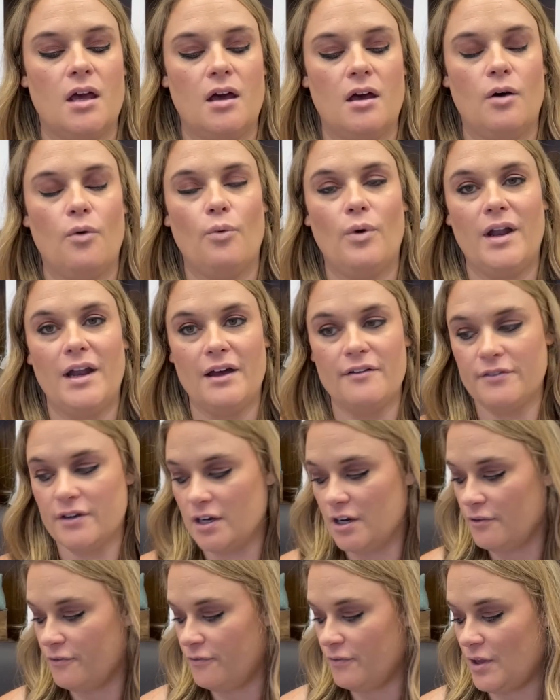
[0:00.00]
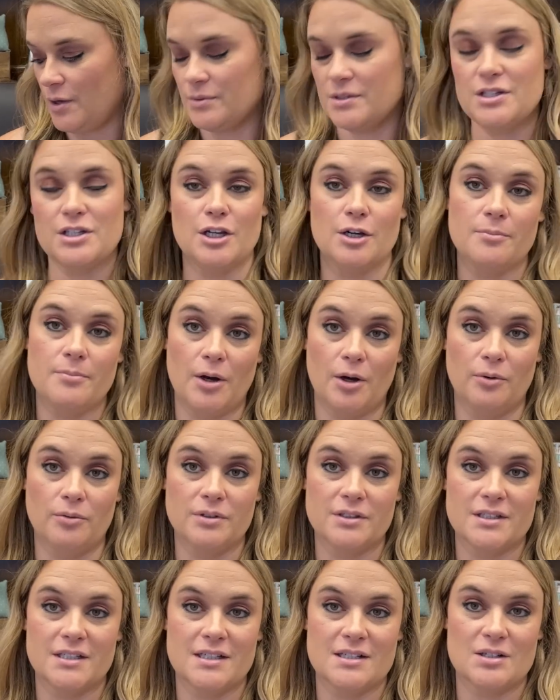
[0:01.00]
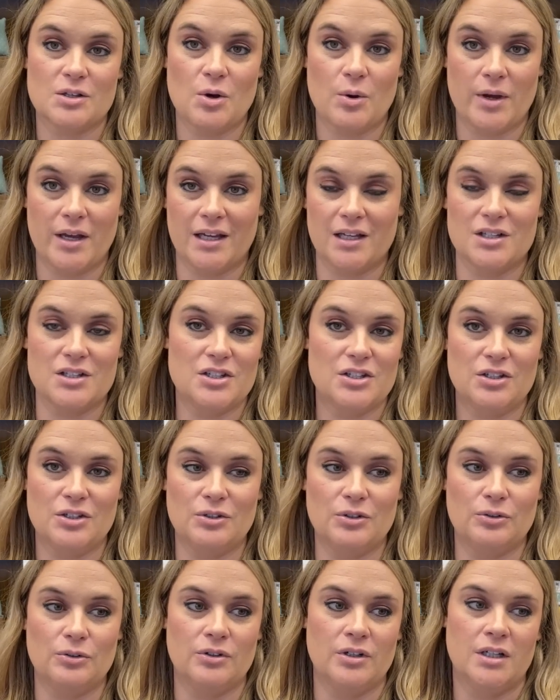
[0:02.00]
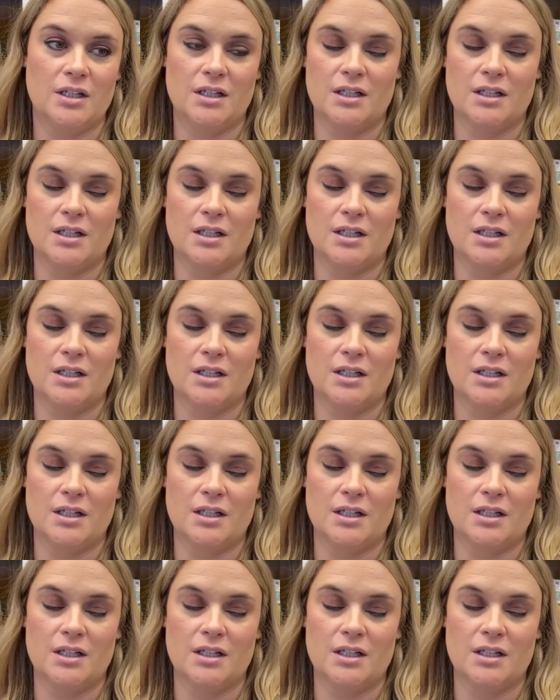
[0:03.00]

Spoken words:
whatever floats your boat is going to,